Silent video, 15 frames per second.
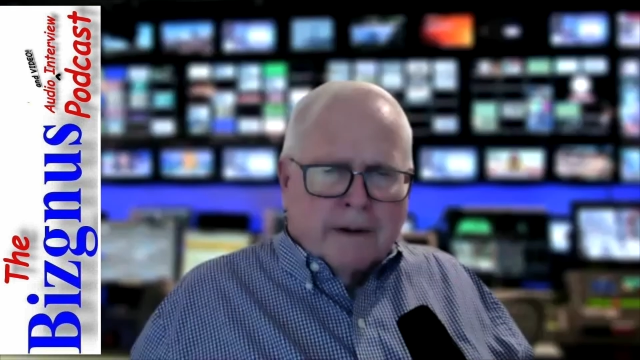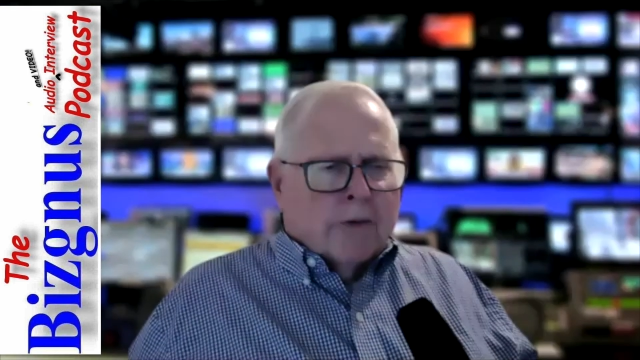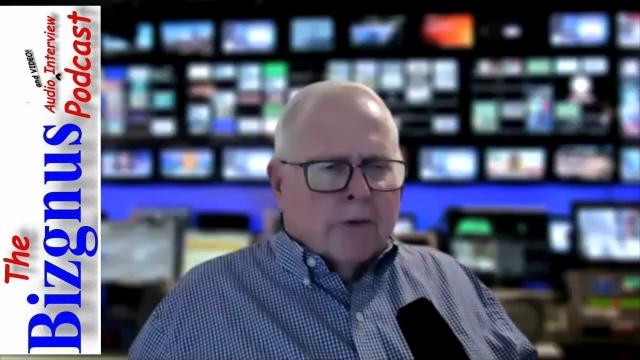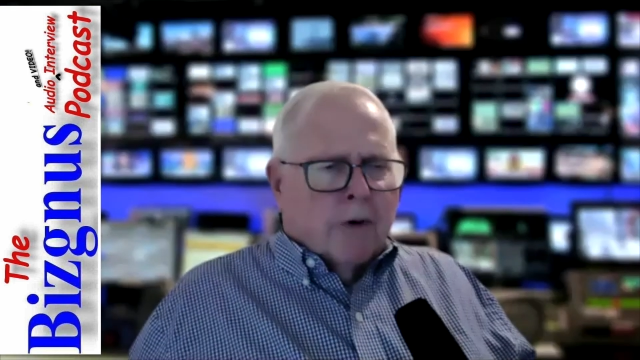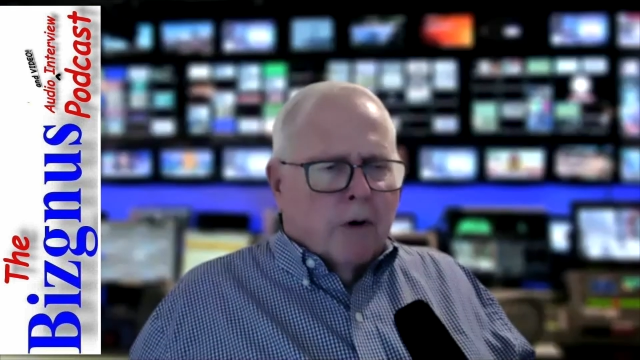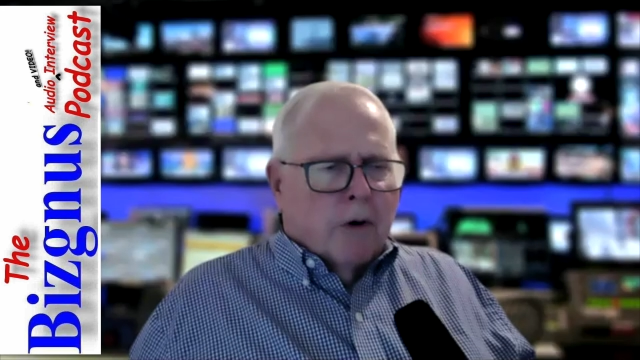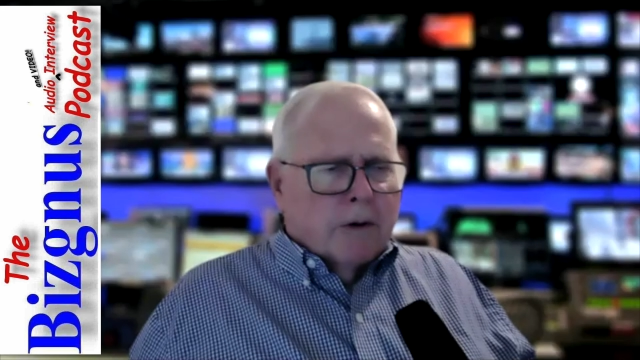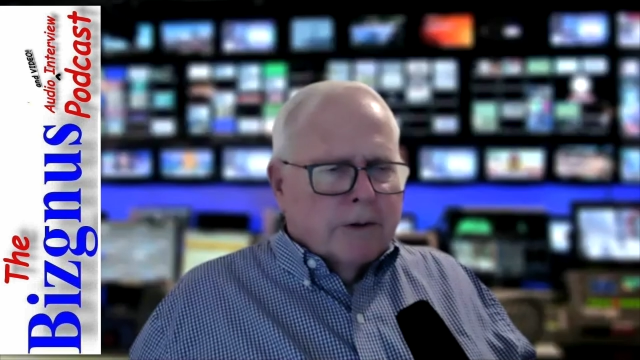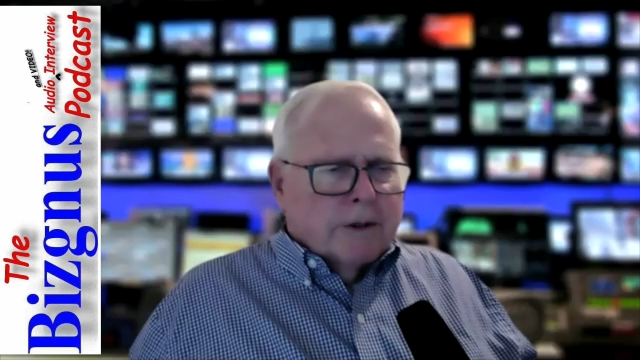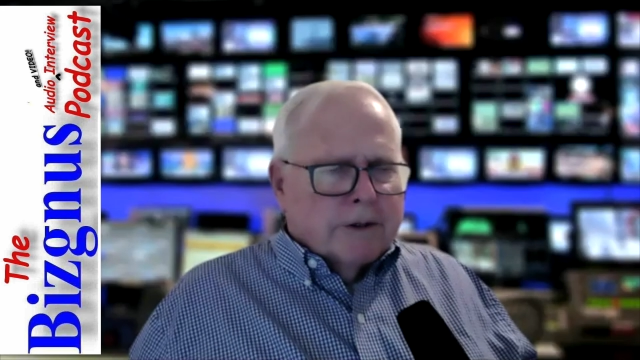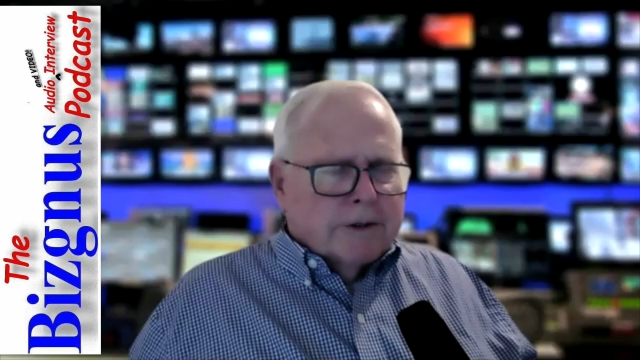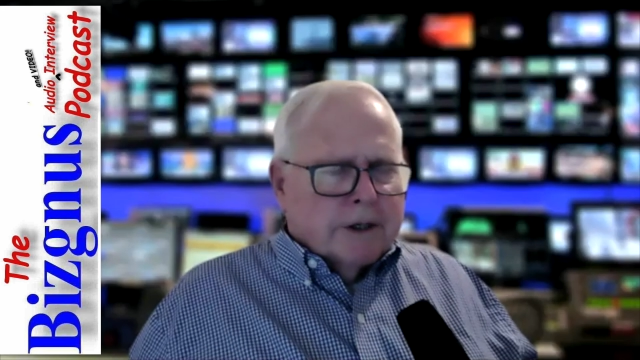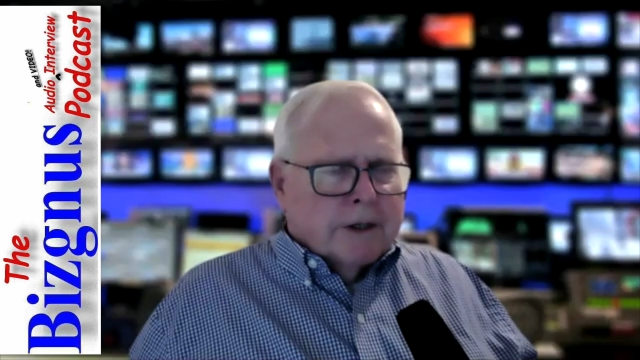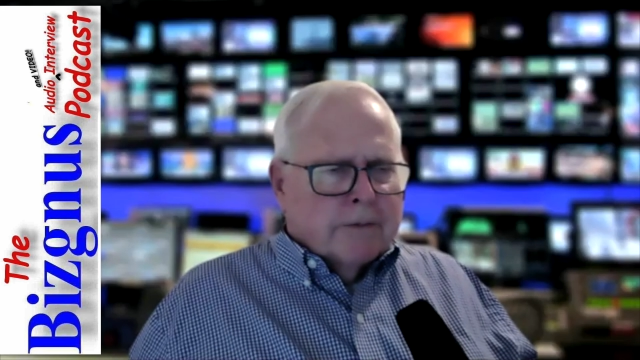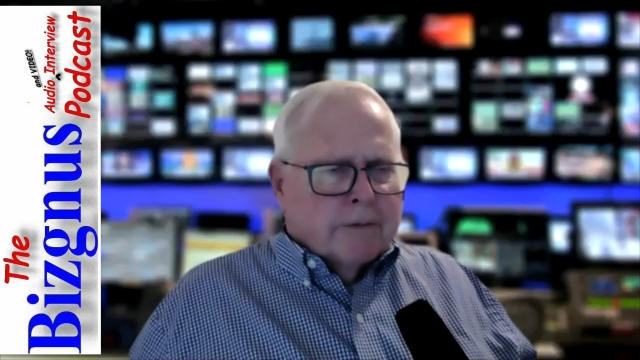we're all in the
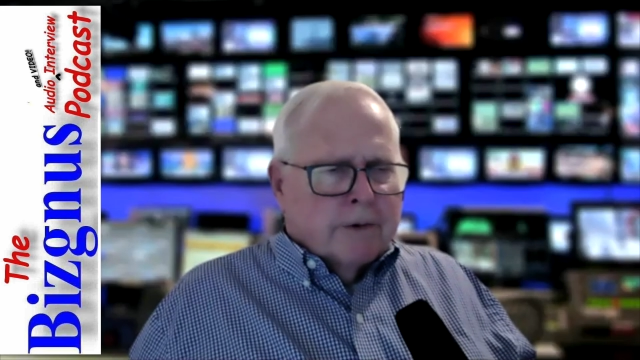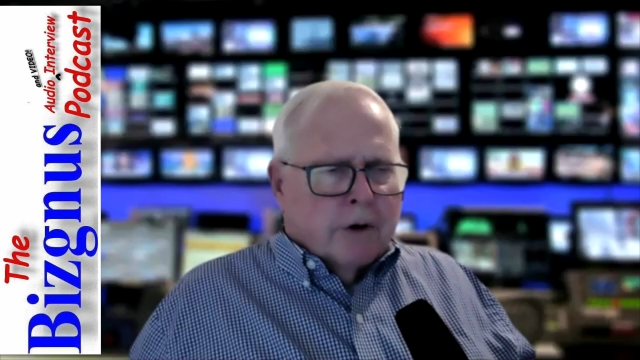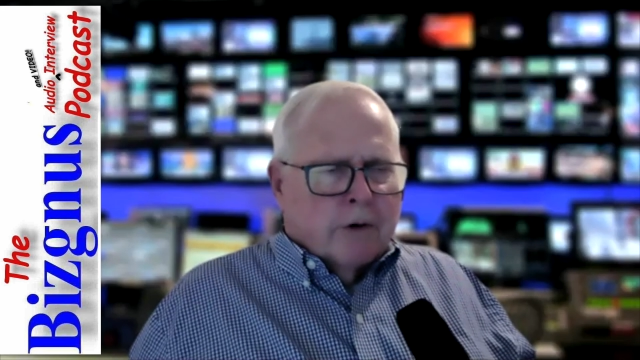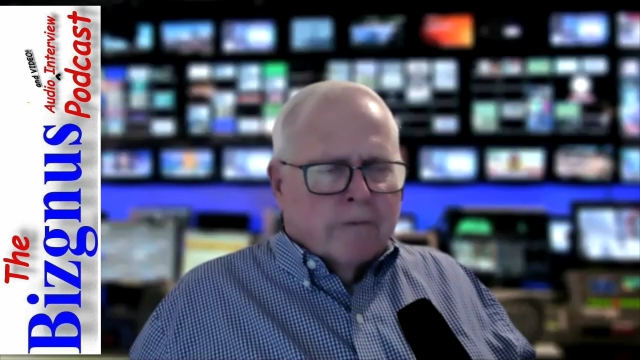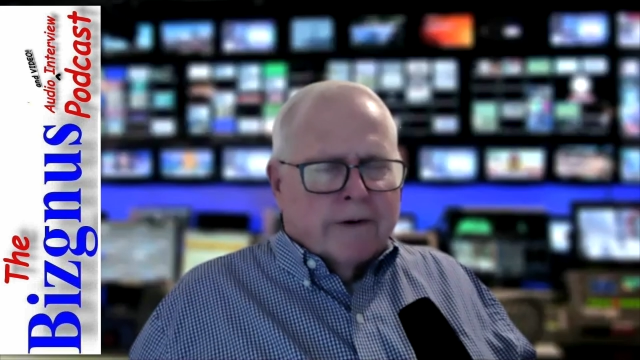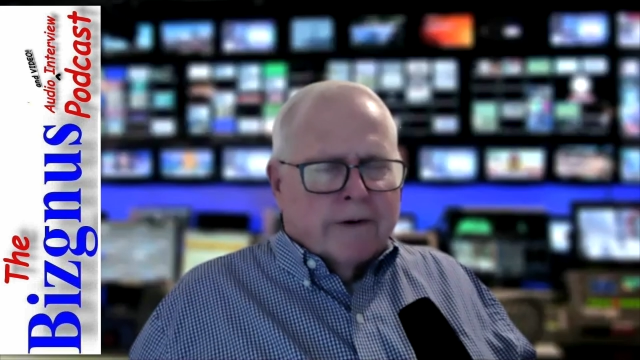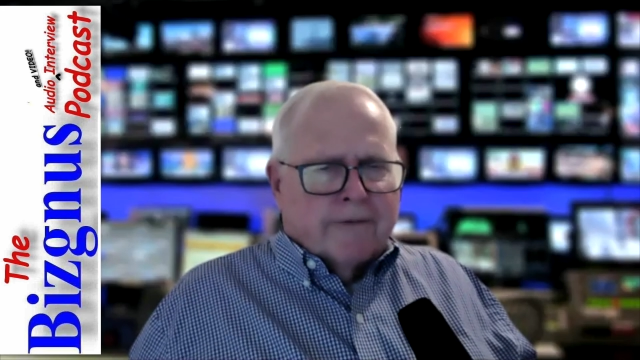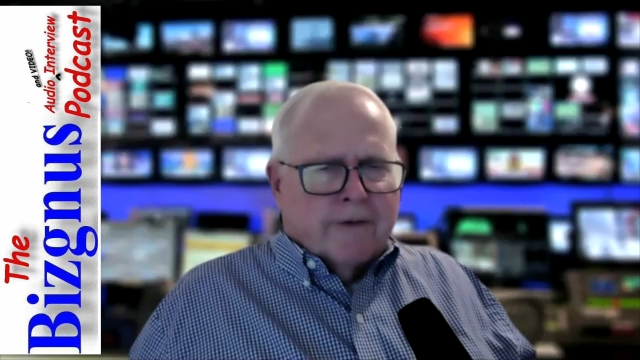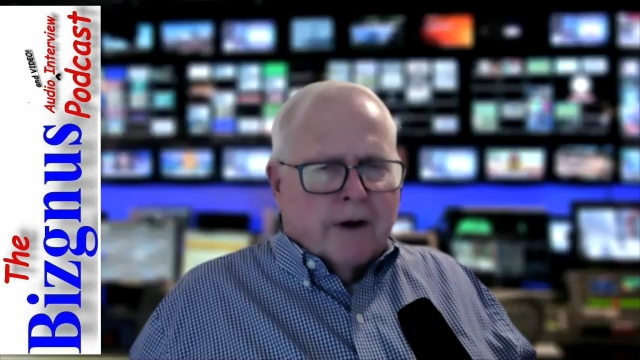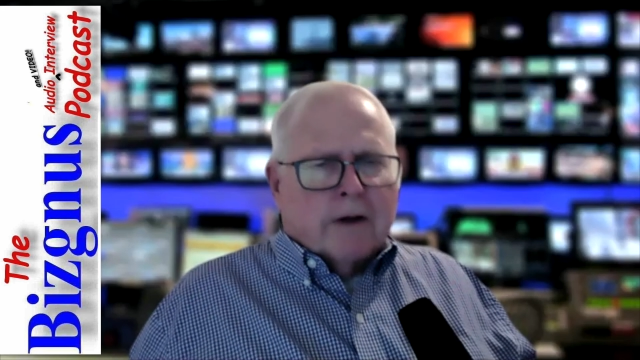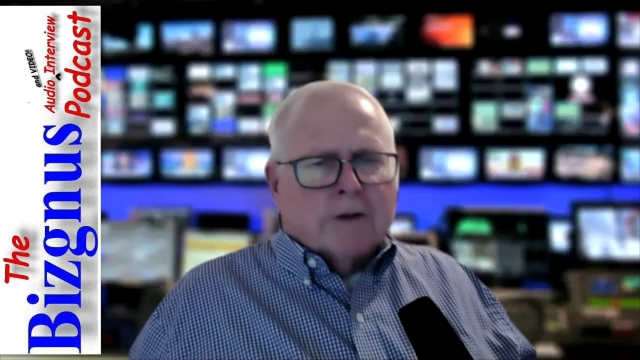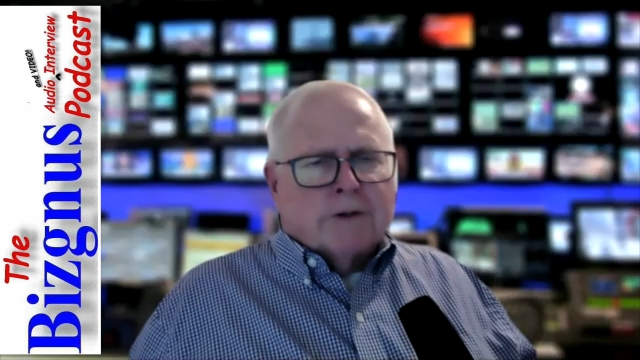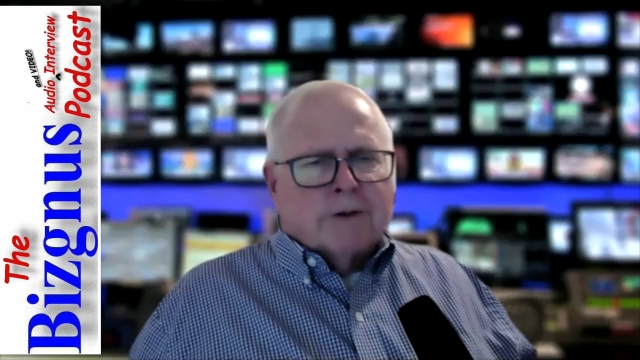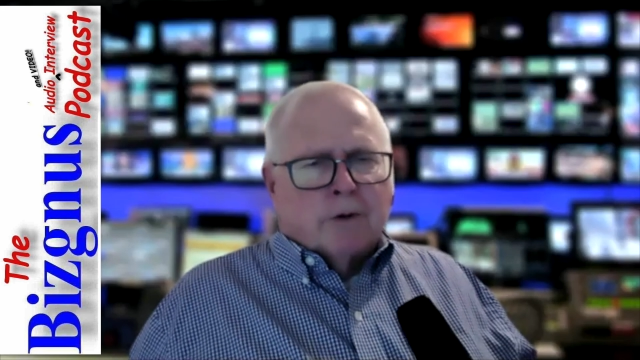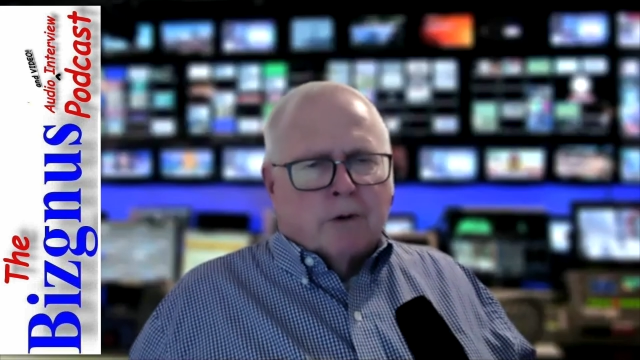same COVID
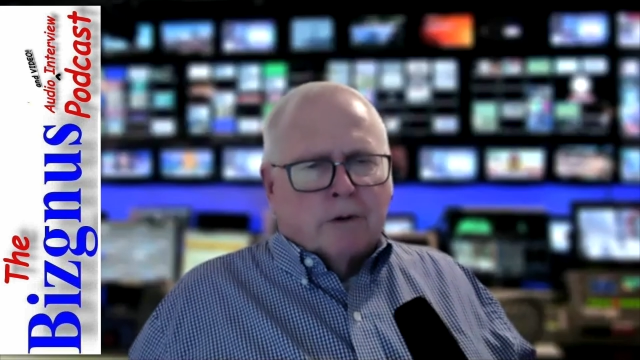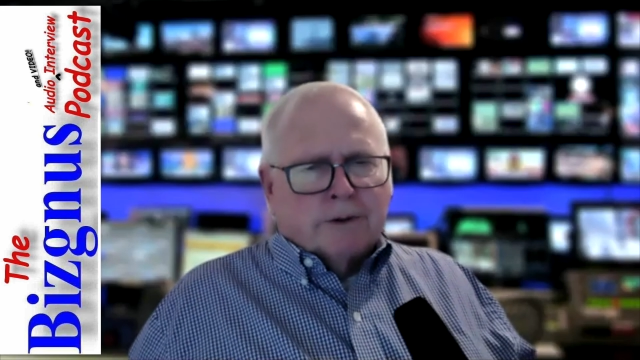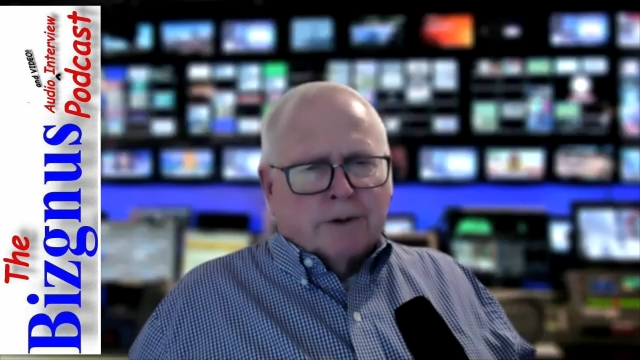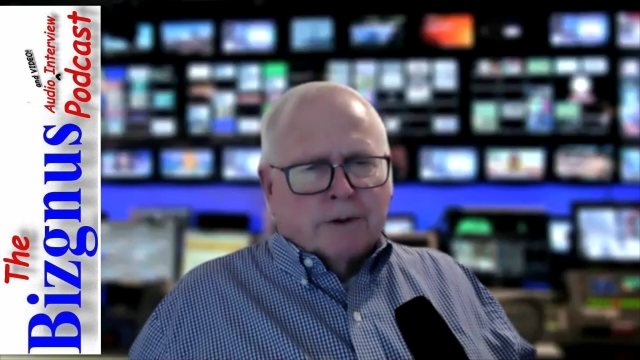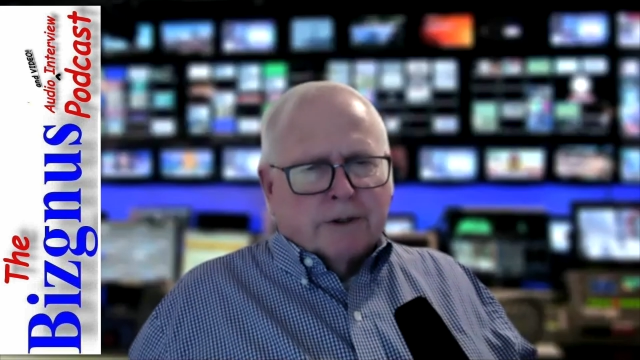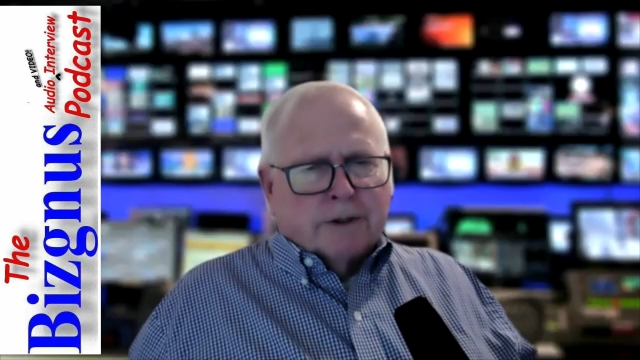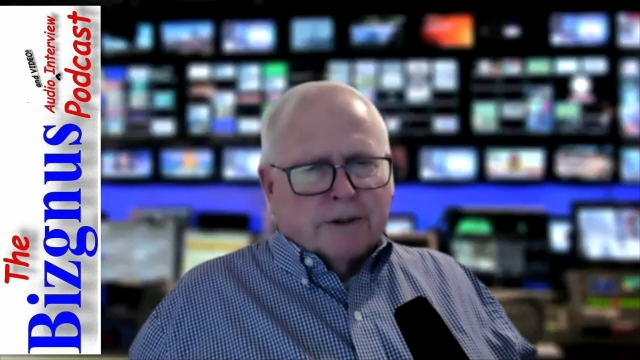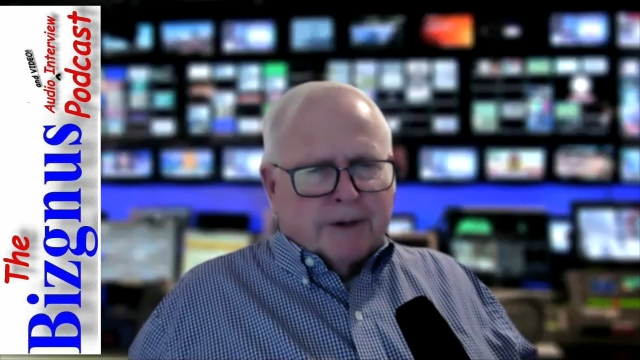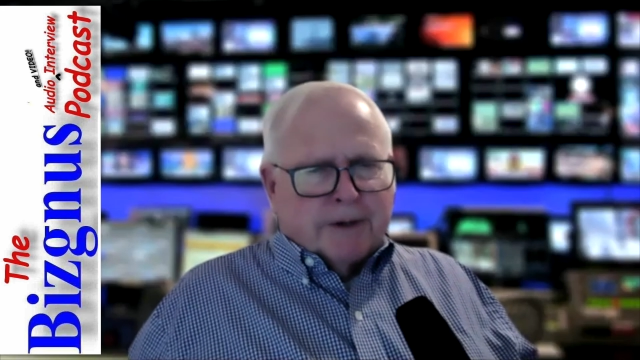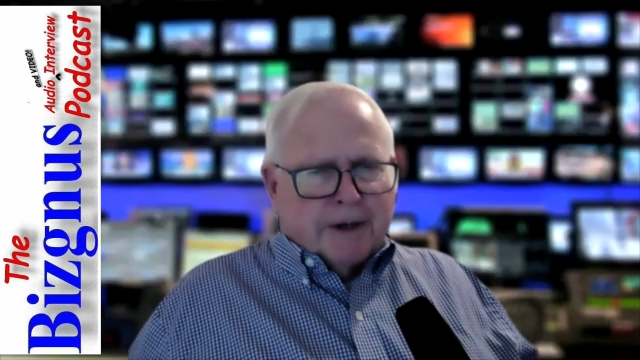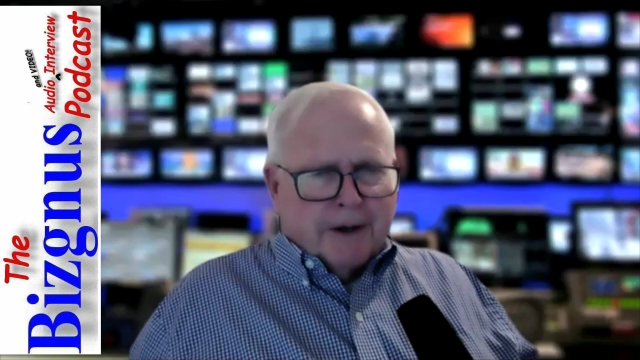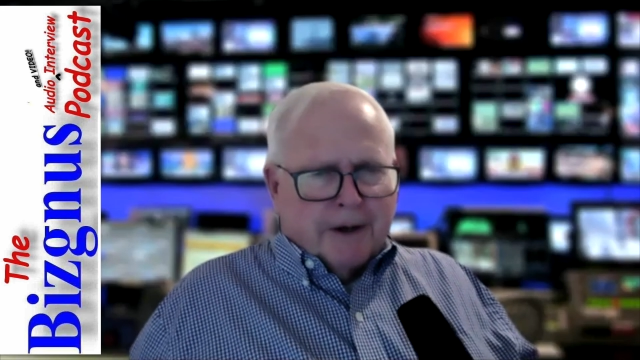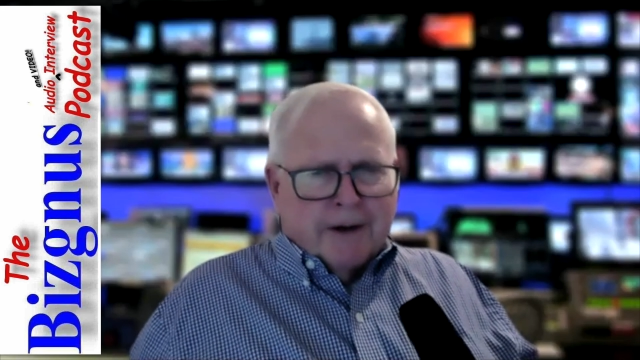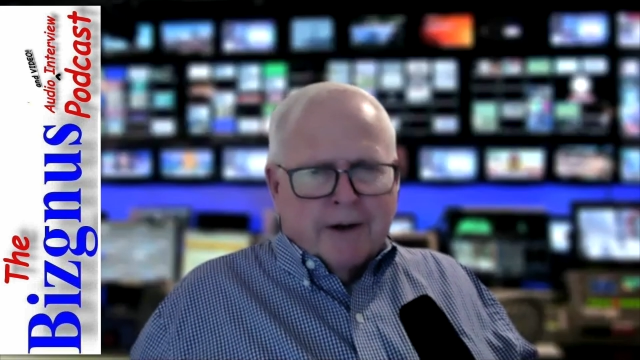foxhole, so to speak.